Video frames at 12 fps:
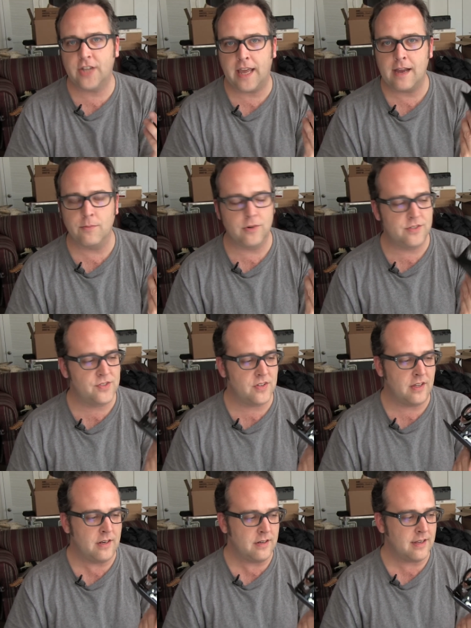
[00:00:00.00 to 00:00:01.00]
cameras
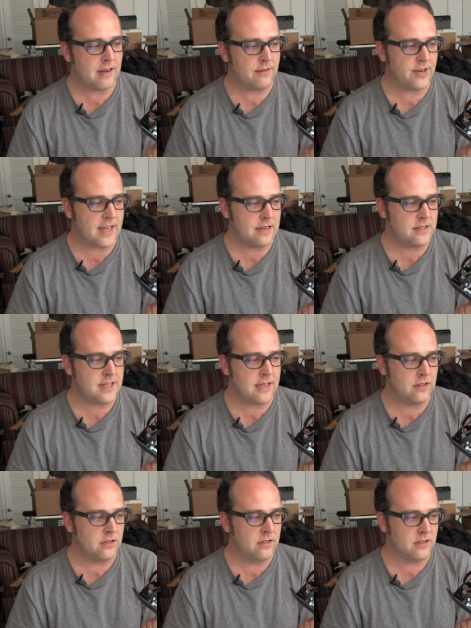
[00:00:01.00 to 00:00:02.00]
and kind of an
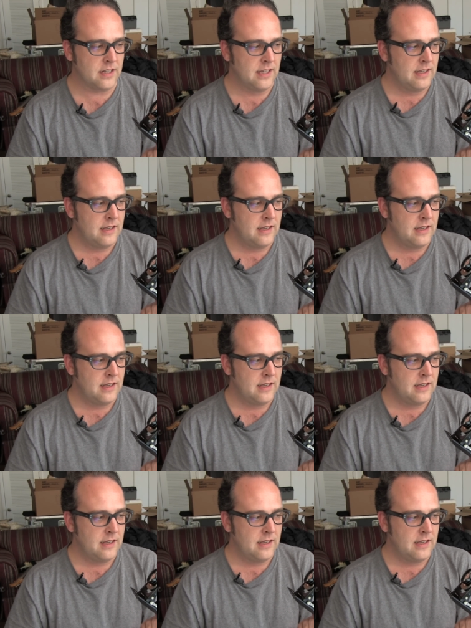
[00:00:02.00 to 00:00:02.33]
antique look.